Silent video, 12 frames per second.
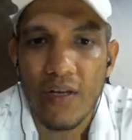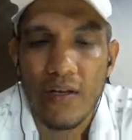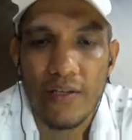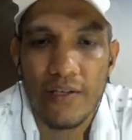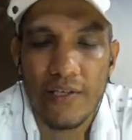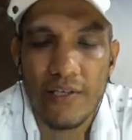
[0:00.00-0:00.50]

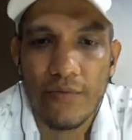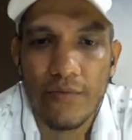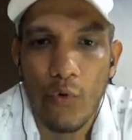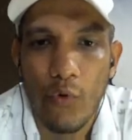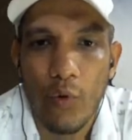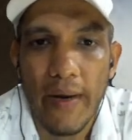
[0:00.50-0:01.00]
this is
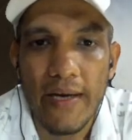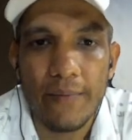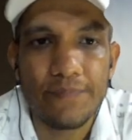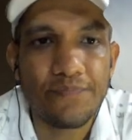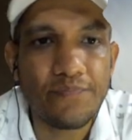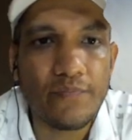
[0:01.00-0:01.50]
4 by
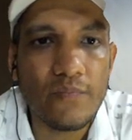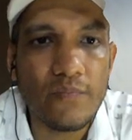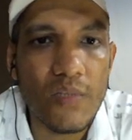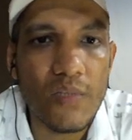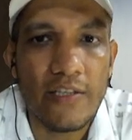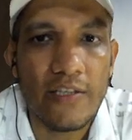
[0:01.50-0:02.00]

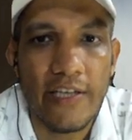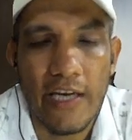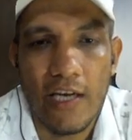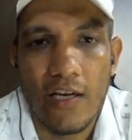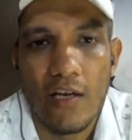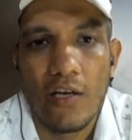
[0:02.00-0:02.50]
3.
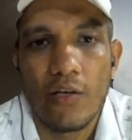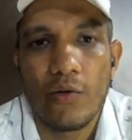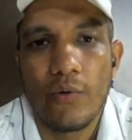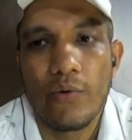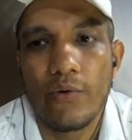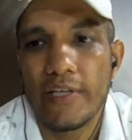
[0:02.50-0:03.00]

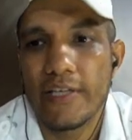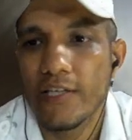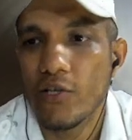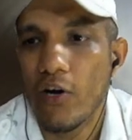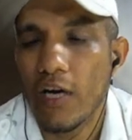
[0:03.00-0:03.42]
So this is all